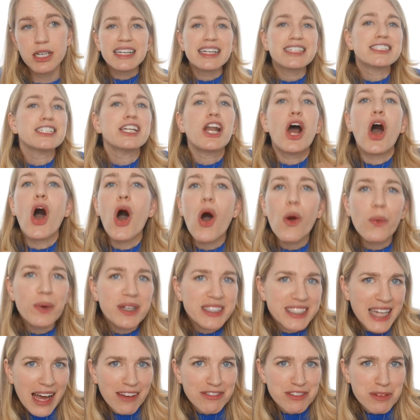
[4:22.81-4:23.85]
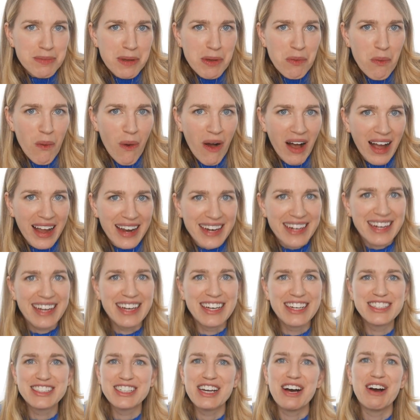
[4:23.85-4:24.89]
It doesn't always have to be wine,
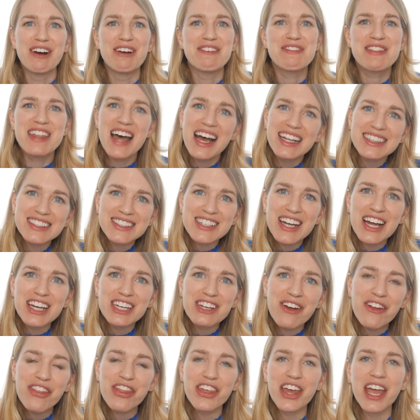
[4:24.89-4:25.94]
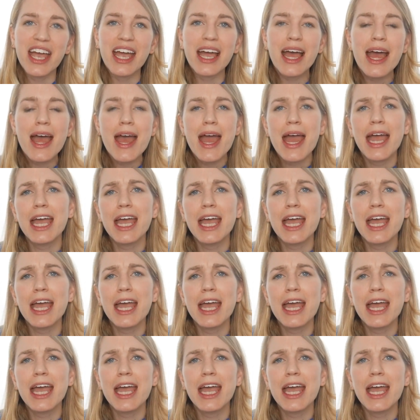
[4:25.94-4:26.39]
so if that's not your thing,